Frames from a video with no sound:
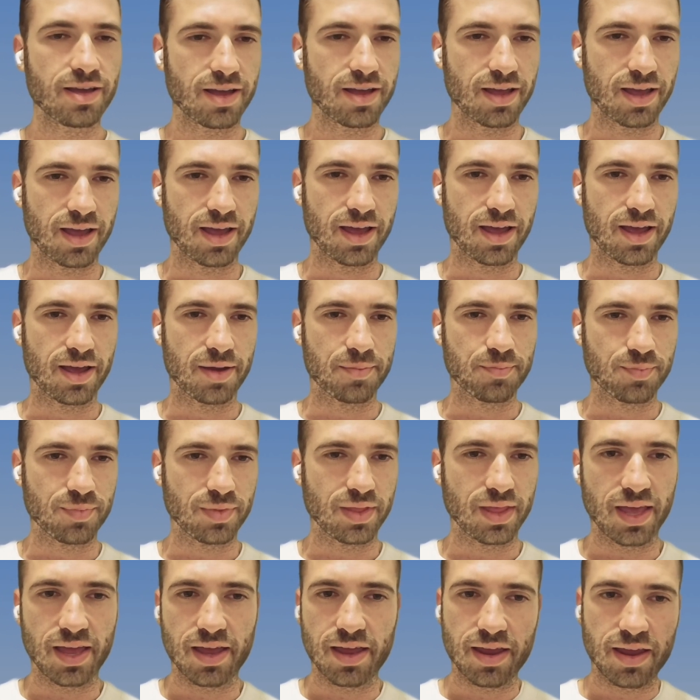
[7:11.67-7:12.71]

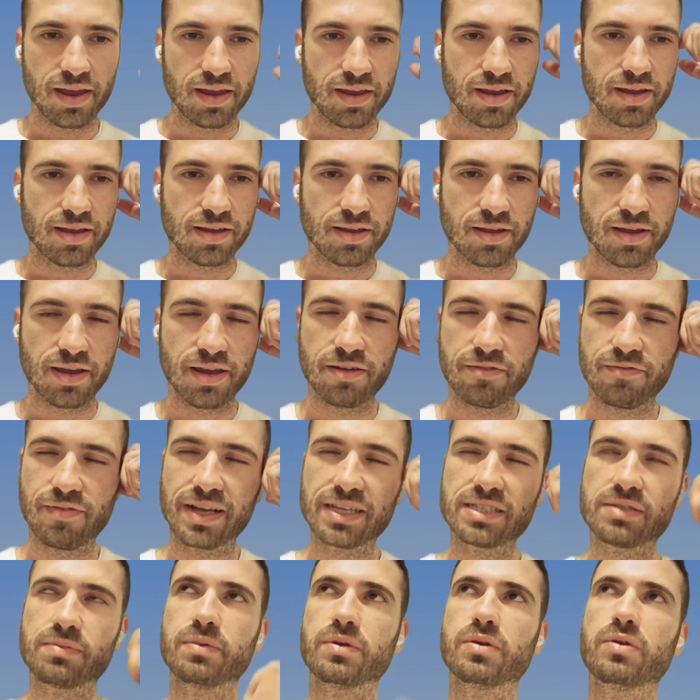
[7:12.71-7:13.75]

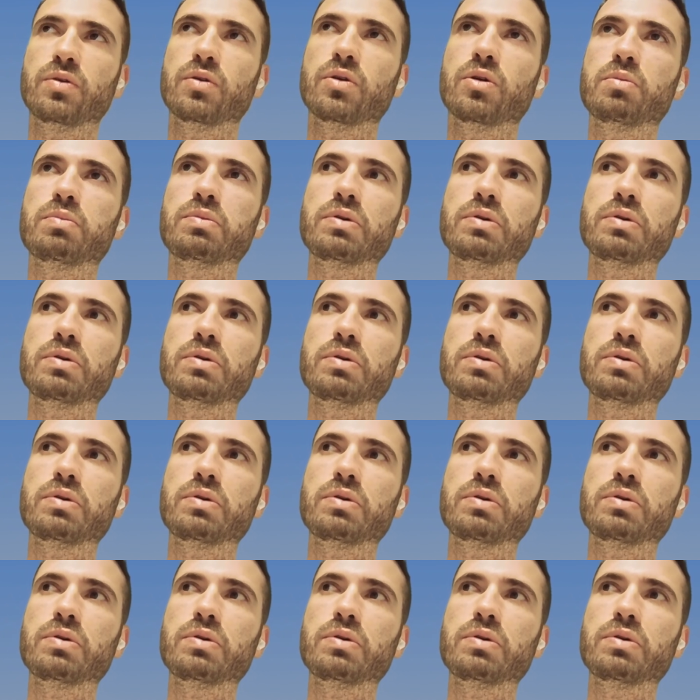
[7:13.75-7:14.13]
investment group